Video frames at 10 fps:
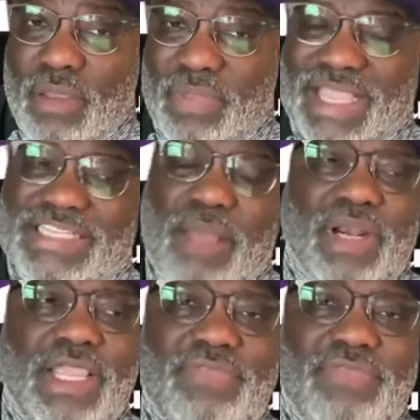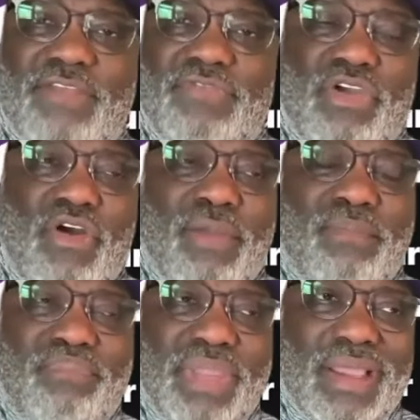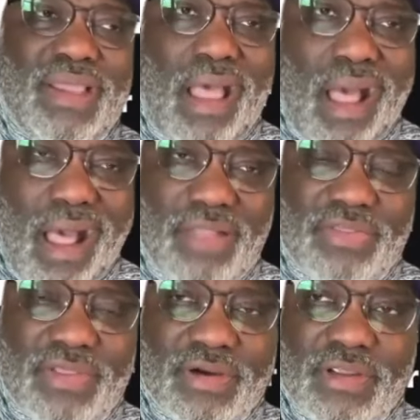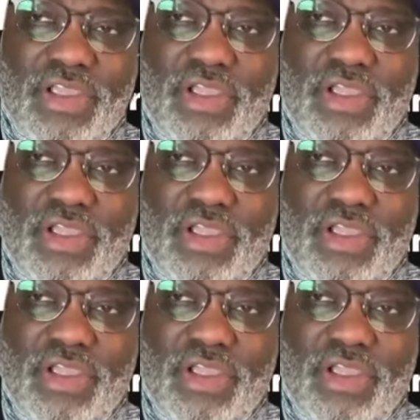Because I believe that if you're going to be an author,